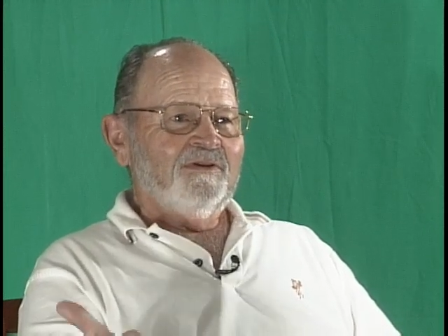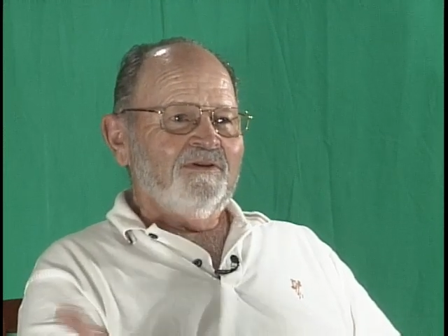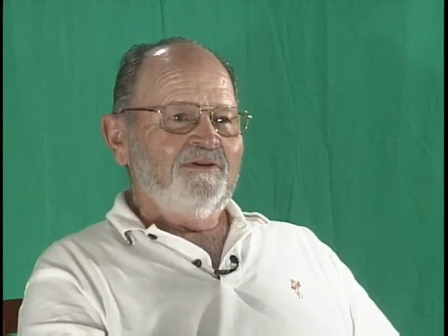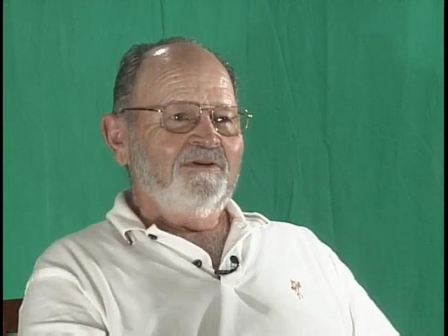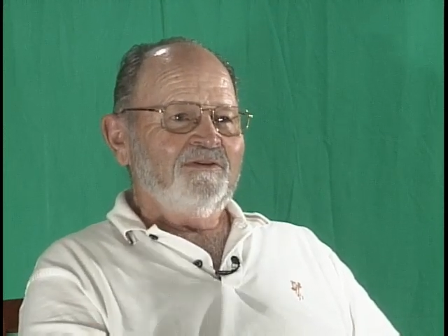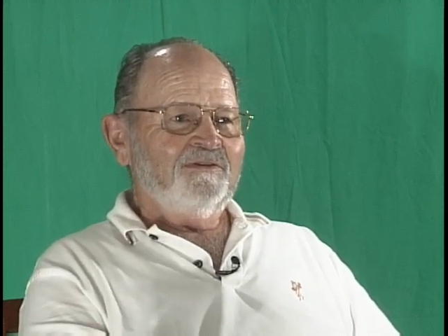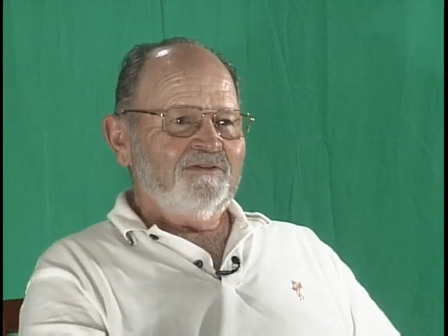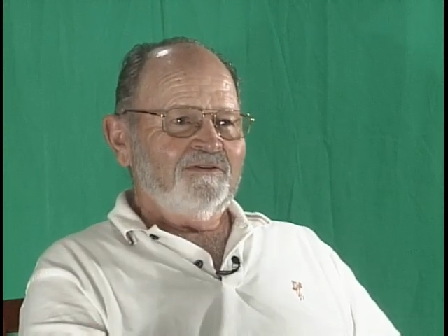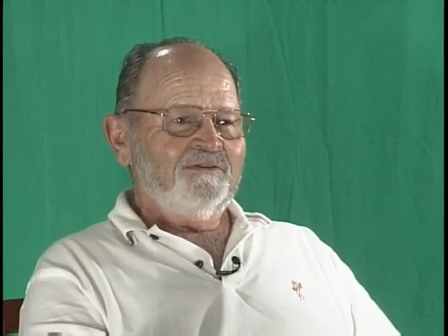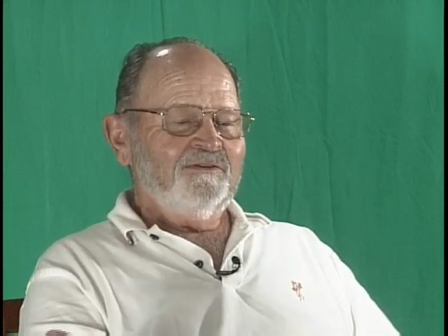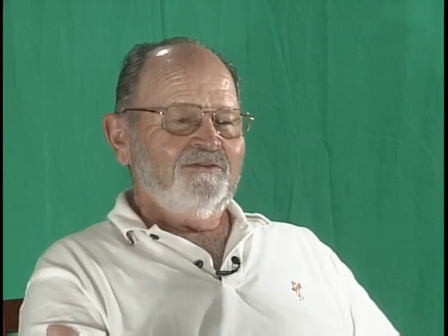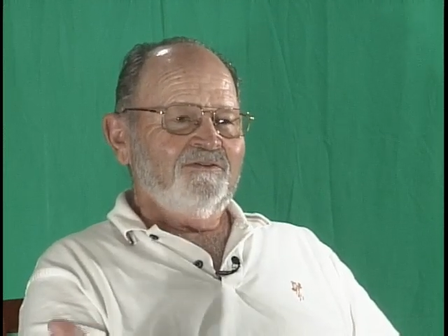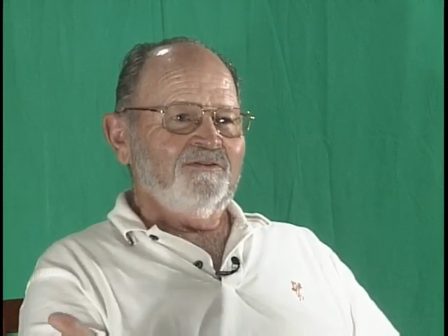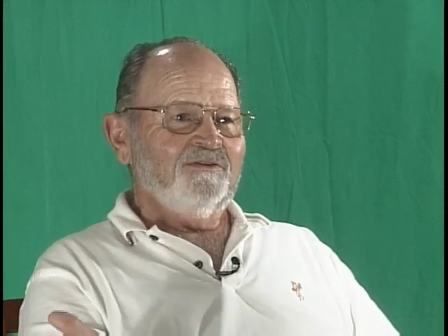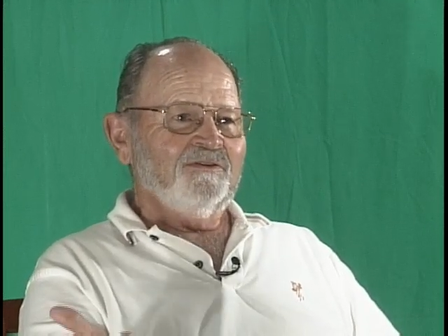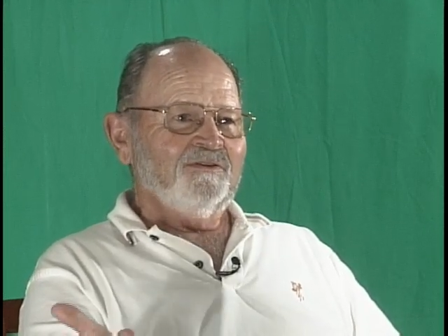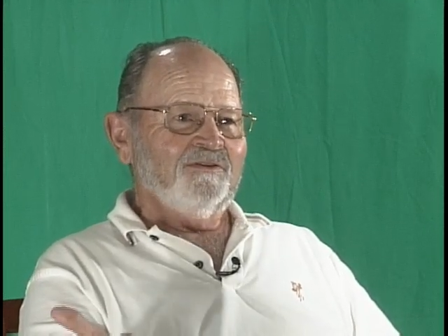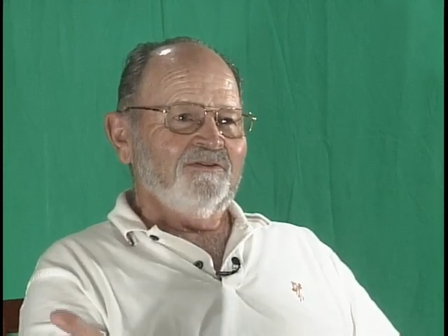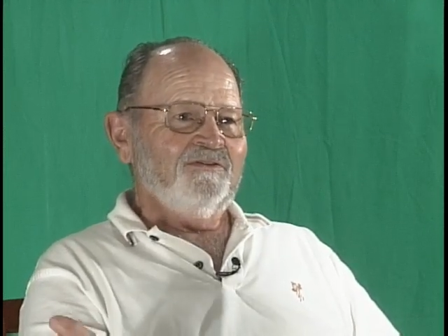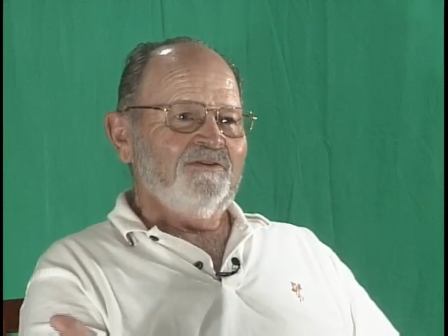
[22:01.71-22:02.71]
get
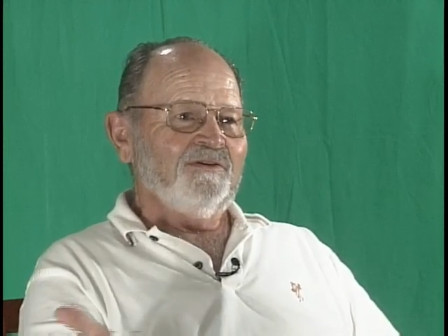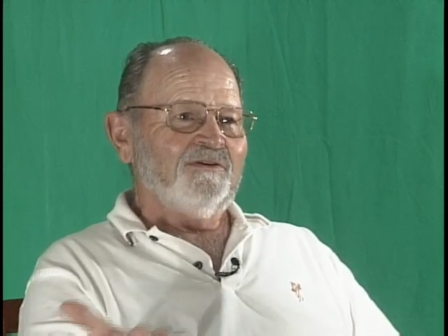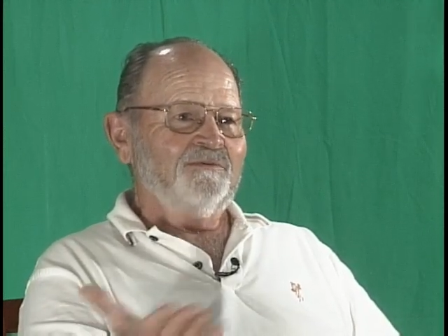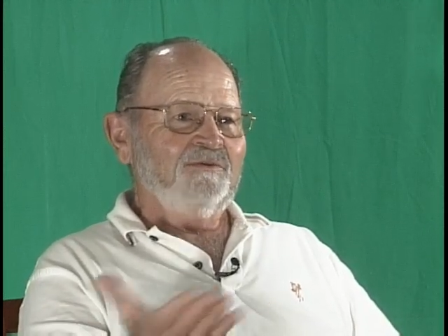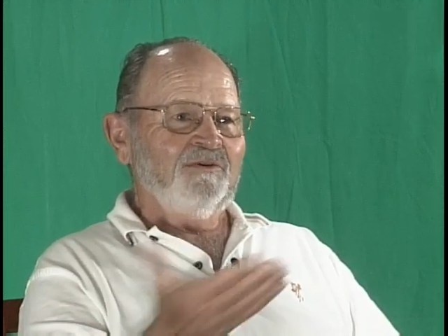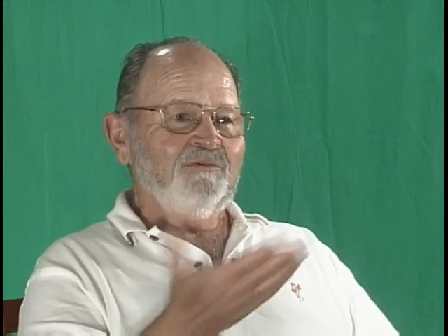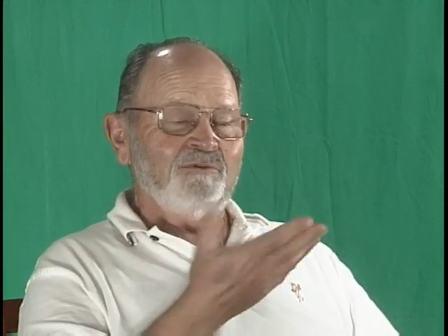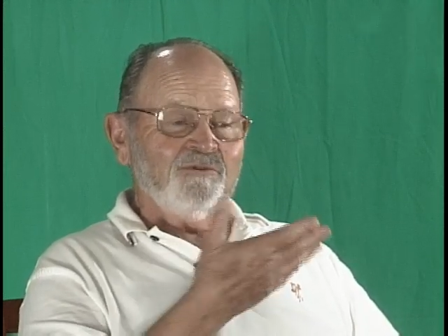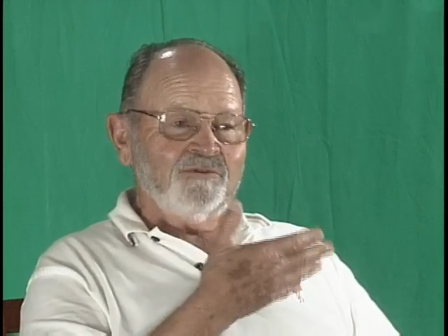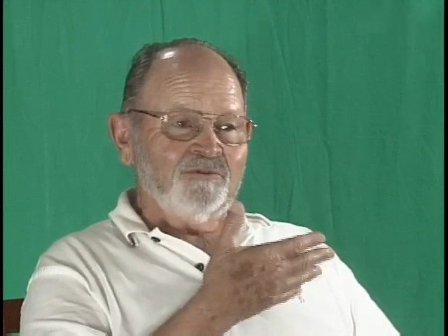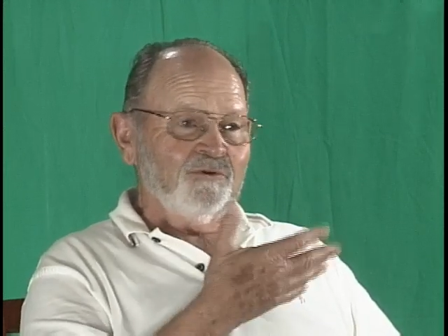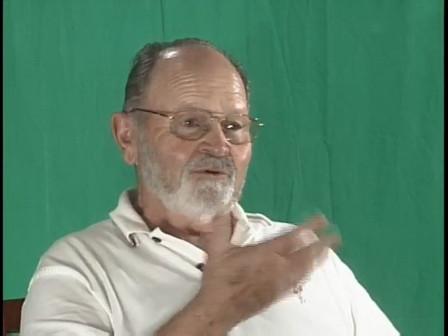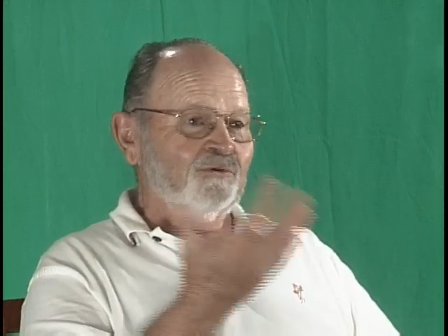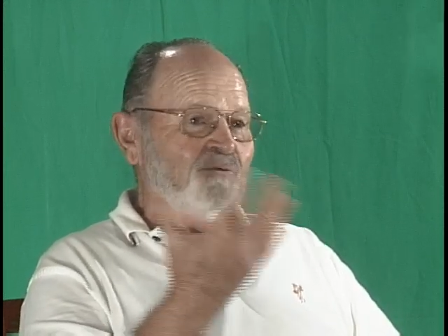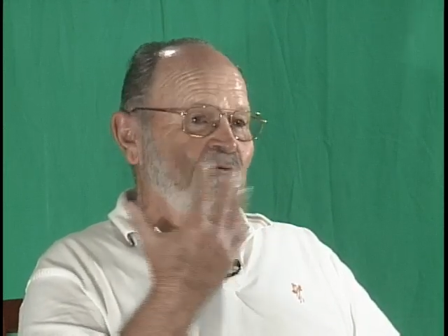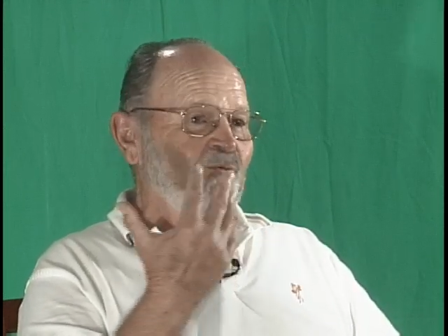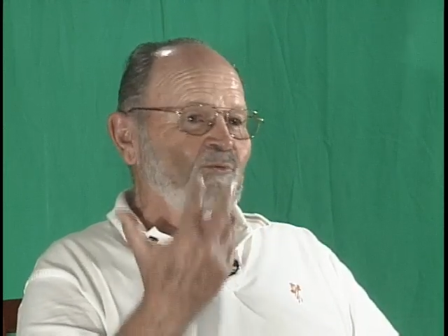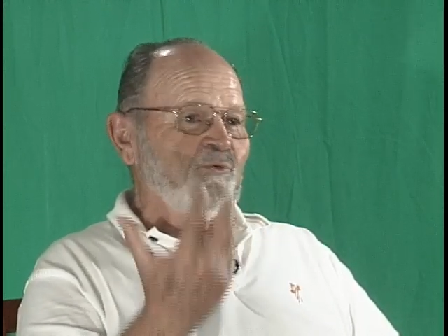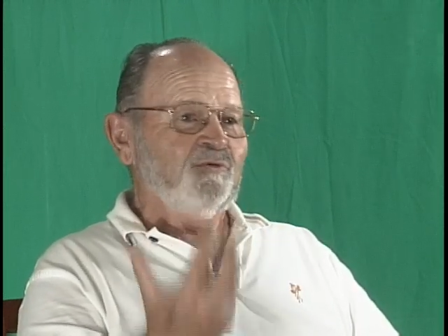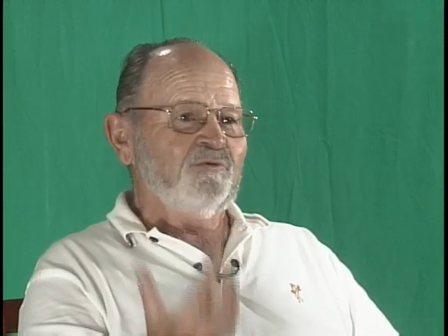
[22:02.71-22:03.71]
to TV was go
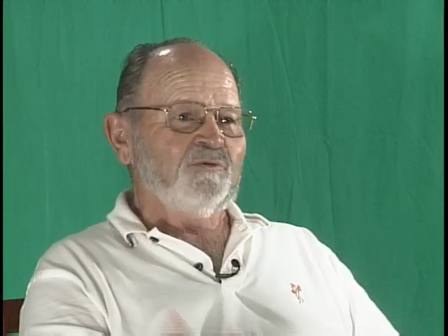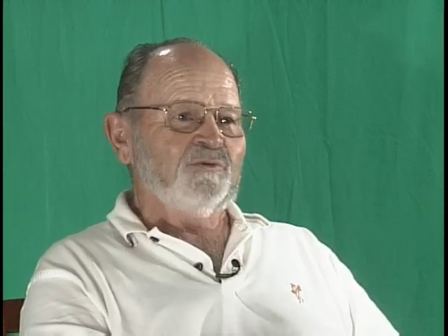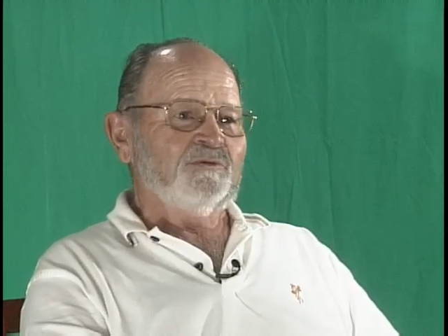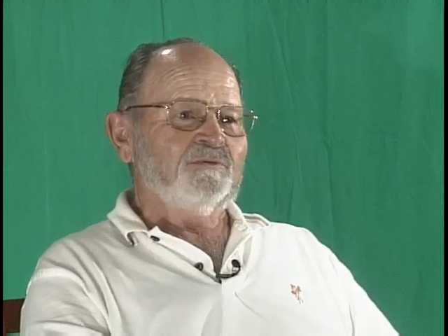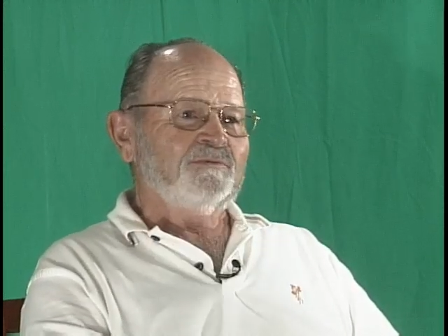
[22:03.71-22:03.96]
to a movie.